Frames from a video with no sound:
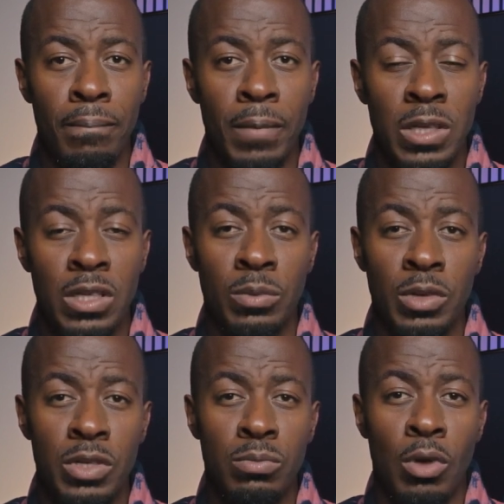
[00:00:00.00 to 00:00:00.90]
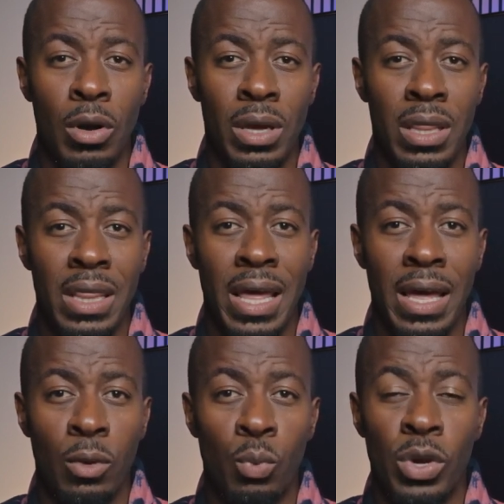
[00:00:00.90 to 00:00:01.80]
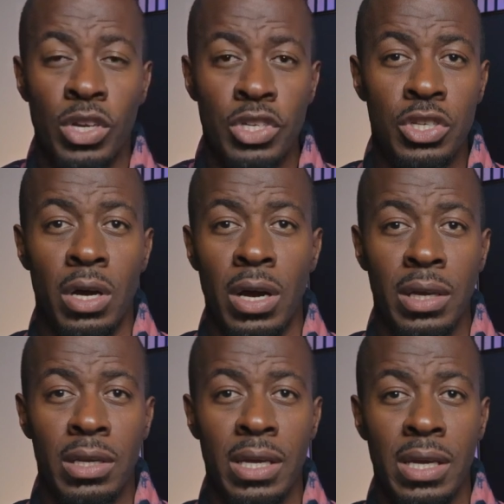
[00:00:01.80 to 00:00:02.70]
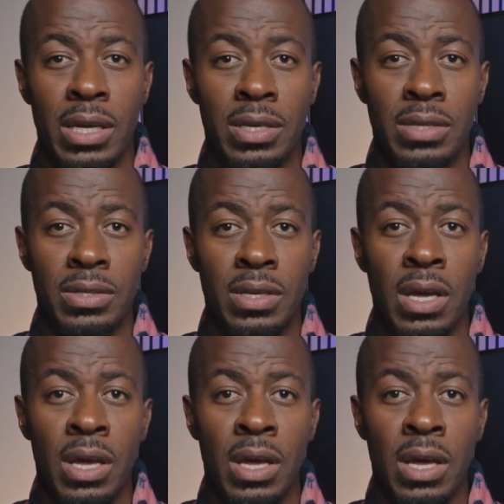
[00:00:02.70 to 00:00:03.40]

So I'm just marking there which side is